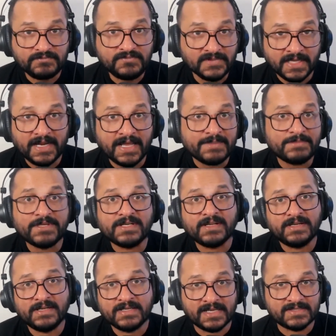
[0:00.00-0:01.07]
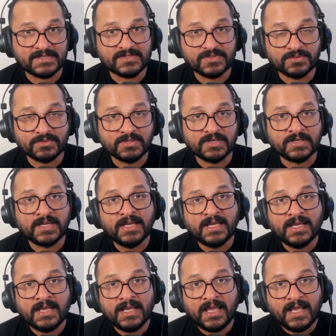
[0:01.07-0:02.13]
that I'm attending as a student.
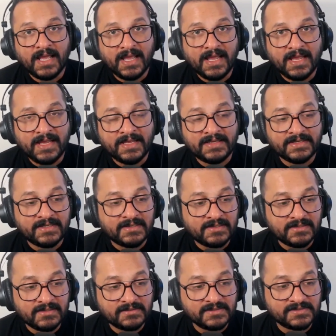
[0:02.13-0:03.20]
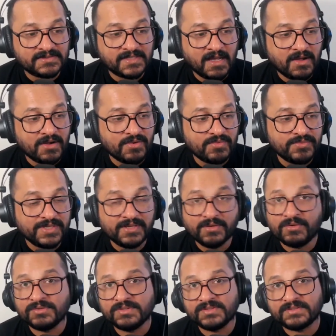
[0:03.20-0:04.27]
And uh, this is how we grow.
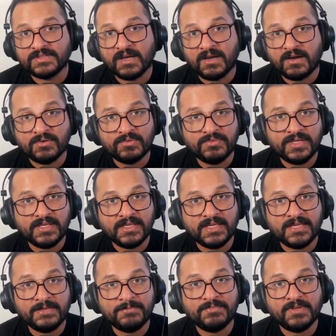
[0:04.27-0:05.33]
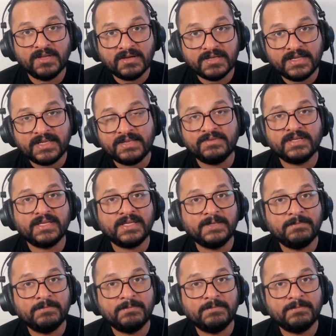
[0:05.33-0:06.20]
This is how we keep learning. We keep